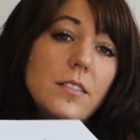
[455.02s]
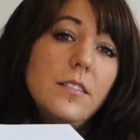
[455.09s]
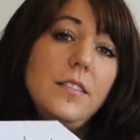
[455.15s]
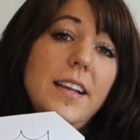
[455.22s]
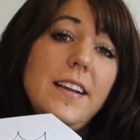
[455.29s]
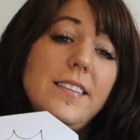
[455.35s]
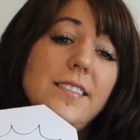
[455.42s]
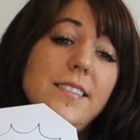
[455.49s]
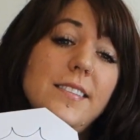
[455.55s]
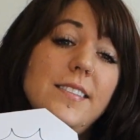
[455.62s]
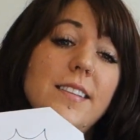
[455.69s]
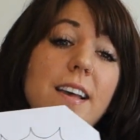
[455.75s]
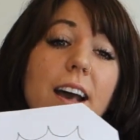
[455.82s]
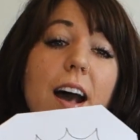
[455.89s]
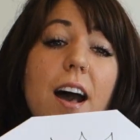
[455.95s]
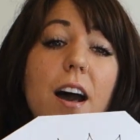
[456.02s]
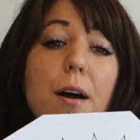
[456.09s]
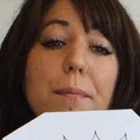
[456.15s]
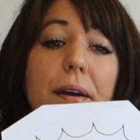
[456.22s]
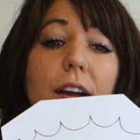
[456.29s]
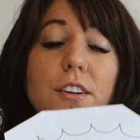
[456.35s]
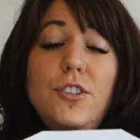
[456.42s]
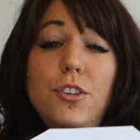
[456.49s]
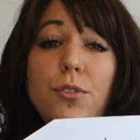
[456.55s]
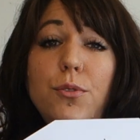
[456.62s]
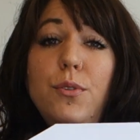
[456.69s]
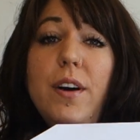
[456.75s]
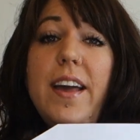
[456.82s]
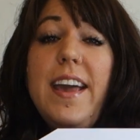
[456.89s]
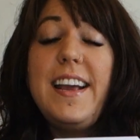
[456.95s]
next,
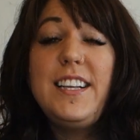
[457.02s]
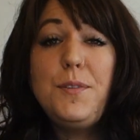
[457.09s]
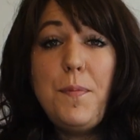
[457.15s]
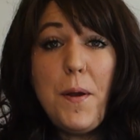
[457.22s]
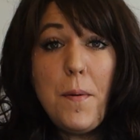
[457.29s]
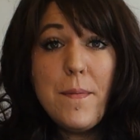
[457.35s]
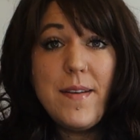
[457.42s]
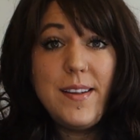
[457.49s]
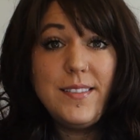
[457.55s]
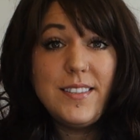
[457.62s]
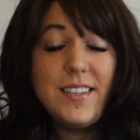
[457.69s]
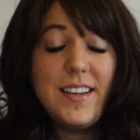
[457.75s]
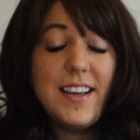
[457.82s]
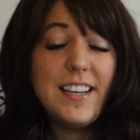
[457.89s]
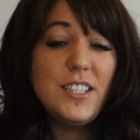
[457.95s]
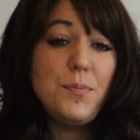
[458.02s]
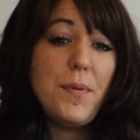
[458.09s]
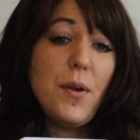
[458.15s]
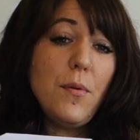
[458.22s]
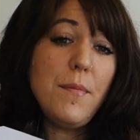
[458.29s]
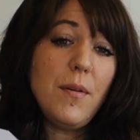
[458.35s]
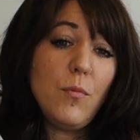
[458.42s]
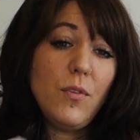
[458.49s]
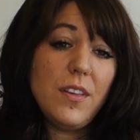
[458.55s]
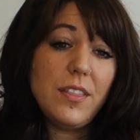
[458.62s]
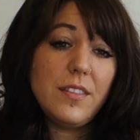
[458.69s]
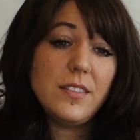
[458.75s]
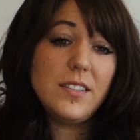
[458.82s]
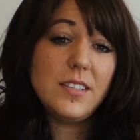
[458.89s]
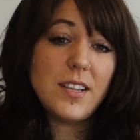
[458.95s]
do experiment with
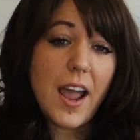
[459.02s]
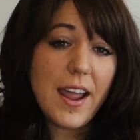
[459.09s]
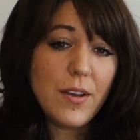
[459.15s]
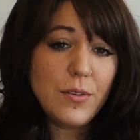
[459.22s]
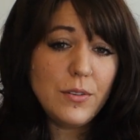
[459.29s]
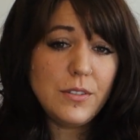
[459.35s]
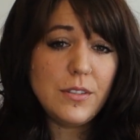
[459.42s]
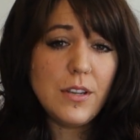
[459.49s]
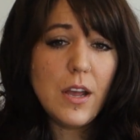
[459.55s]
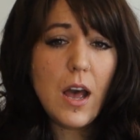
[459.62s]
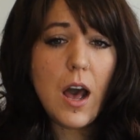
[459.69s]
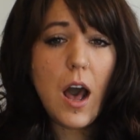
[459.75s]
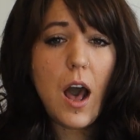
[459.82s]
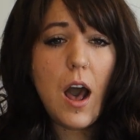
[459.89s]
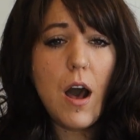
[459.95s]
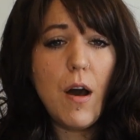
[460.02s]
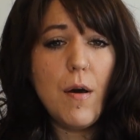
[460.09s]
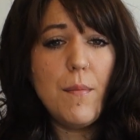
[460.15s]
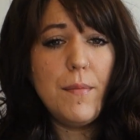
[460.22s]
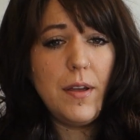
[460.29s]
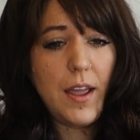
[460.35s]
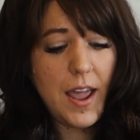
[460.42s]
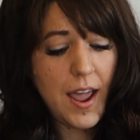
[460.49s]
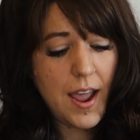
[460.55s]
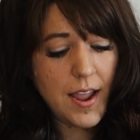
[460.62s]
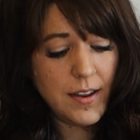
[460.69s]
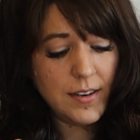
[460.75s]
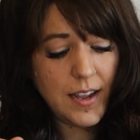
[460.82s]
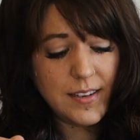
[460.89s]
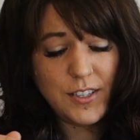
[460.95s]
styles,
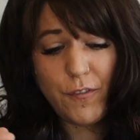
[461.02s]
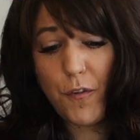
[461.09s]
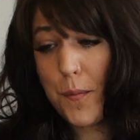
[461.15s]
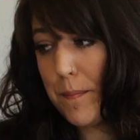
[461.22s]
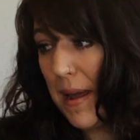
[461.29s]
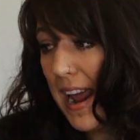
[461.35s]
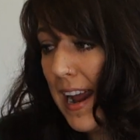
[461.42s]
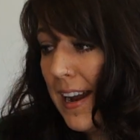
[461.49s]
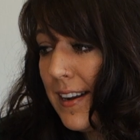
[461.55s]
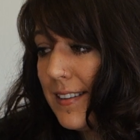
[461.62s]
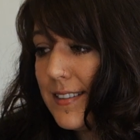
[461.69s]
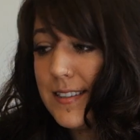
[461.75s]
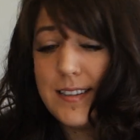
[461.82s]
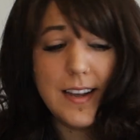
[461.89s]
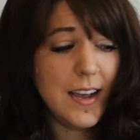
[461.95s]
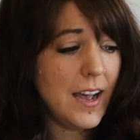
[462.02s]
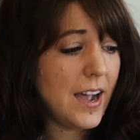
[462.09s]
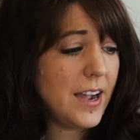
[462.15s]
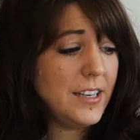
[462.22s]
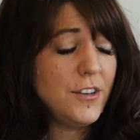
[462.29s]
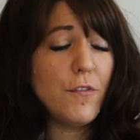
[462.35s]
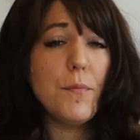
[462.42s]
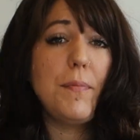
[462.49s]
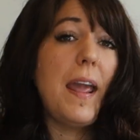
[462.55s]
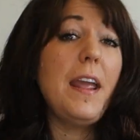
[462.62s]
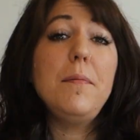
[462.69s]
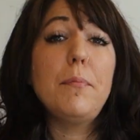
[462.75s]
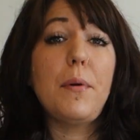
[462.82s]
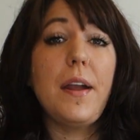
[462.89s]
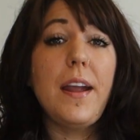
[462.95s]
and different paints, different
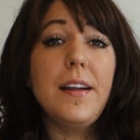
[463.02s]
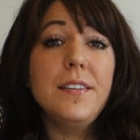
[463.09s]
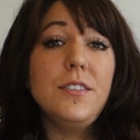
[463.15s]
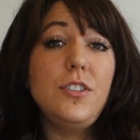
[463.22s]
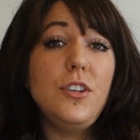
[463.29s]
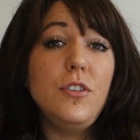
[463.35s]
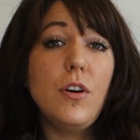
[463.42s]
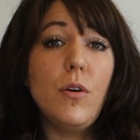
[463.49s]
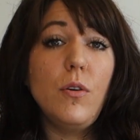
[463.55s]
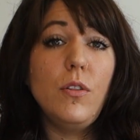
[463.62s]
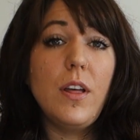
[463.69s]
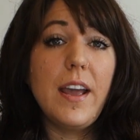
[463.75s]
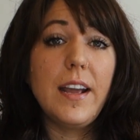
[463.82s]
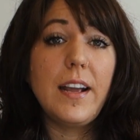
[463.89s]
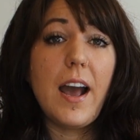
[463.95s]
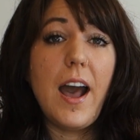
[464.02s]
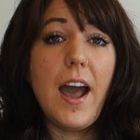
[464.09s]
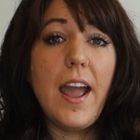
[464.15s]
paint brands, you know, like